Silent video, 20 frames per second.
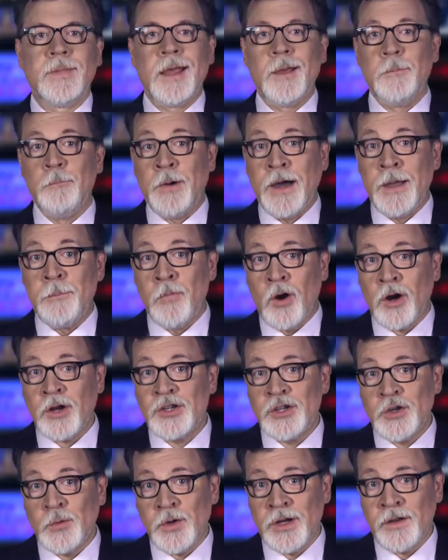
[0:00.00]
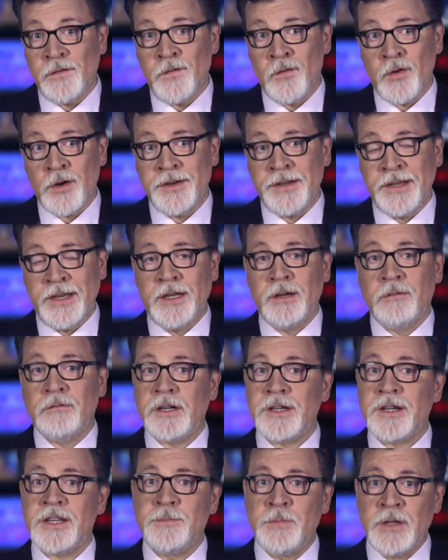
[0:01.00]
By March 2014,
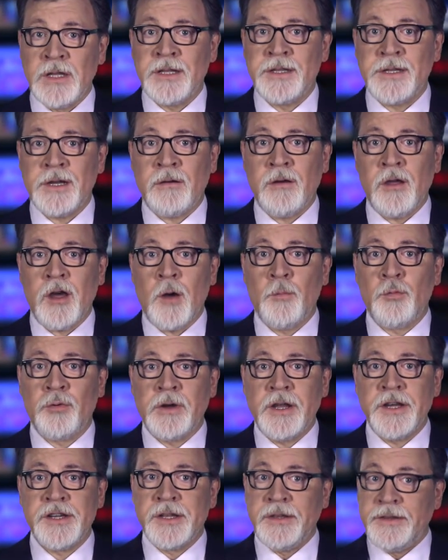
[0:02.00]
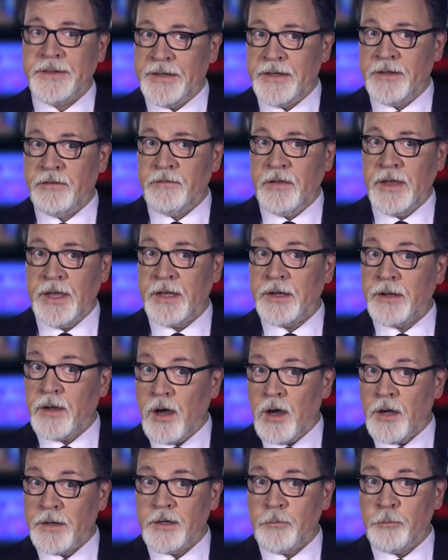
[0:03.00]
Russia's military operation to invade,
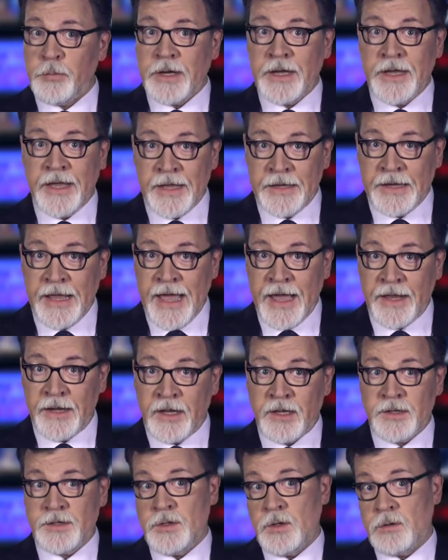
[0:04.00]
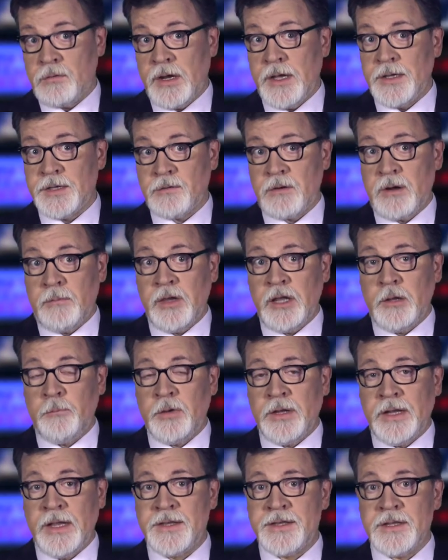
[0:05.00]
occupy, and annex Ukraine's Crimean
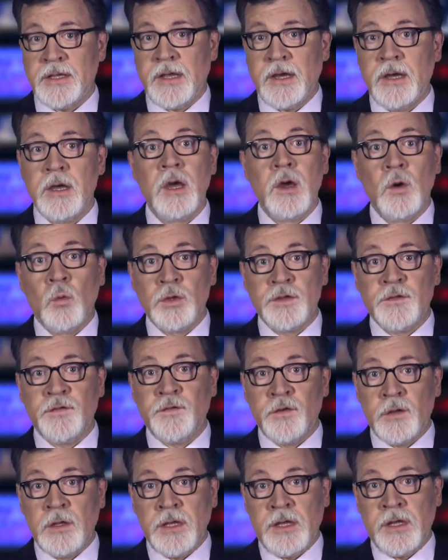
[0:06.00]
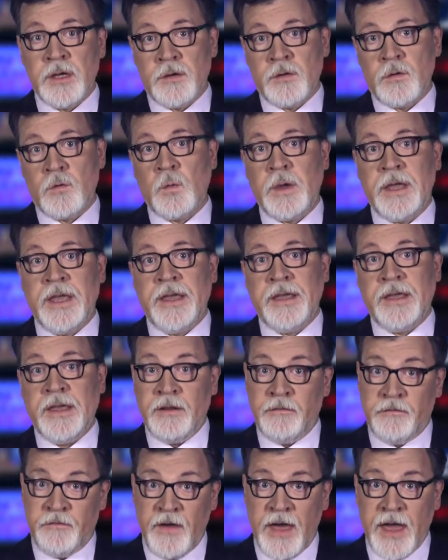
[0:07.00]
Peninsula was fully underway.
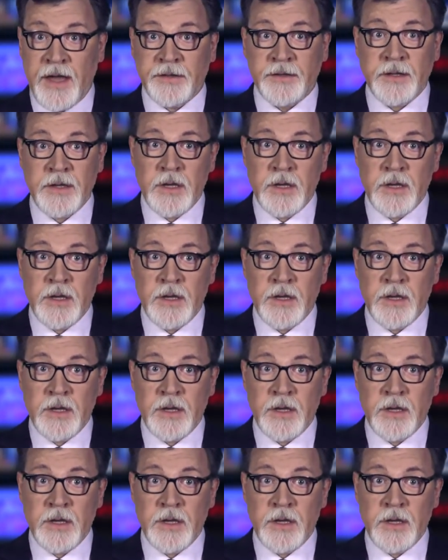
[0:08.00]
In fact,